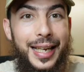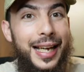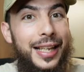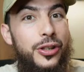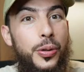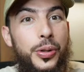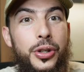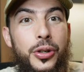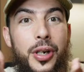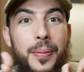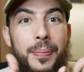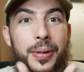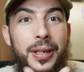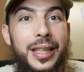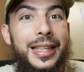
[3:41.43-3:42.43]
And so you're
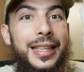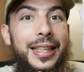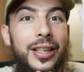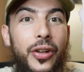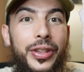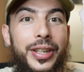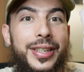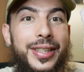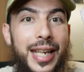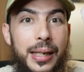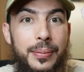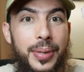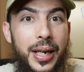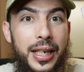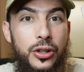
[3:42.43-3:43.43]
completely on the
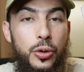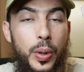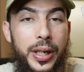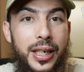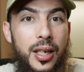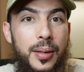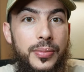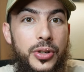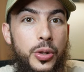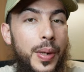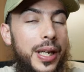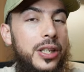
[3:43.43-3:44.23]
same page when it comes to